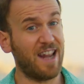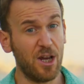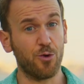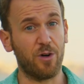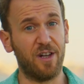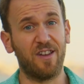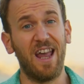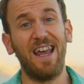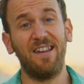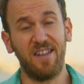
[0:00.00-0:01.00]
dangerous,
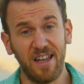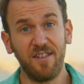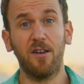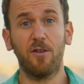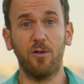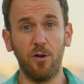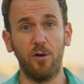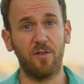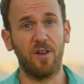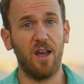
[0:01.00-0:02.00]
is easier to
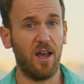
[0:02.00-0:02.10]
lose